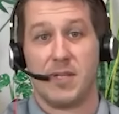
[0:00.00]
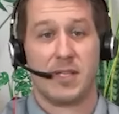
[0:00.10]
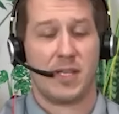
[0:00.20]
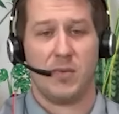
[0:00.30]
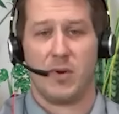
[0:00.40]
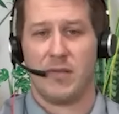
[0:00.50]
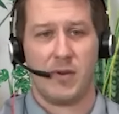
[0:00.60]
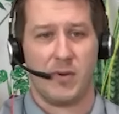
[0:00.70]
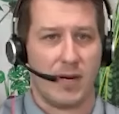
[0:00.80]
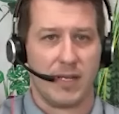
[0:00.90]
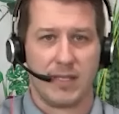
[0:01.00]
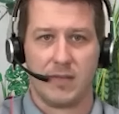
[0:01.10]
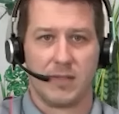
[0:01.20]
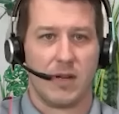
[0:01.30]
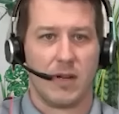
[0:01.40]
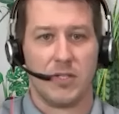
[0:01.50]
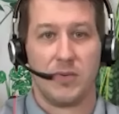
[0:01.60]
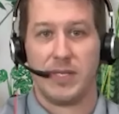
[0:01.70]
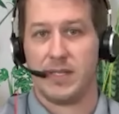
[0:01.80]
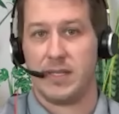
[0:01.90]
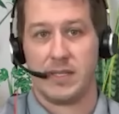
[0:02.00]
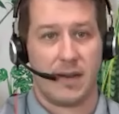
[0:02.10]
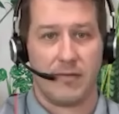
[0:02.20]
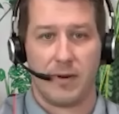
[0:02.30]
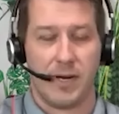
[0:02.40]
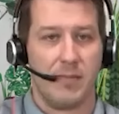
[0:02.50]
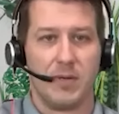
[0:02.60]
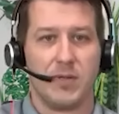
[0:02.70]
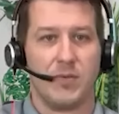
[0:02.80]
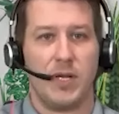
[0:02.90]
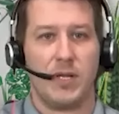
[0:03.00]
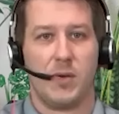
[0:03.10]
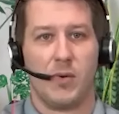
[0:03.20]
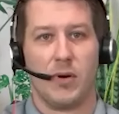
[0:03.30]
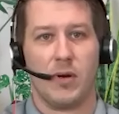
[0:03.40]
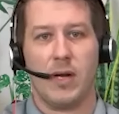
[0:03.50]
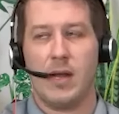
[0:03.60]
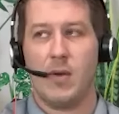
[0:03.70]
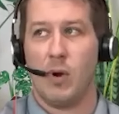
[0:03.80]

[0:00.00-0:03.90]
just like you would if you were on a sales call, doing the discovery almost with your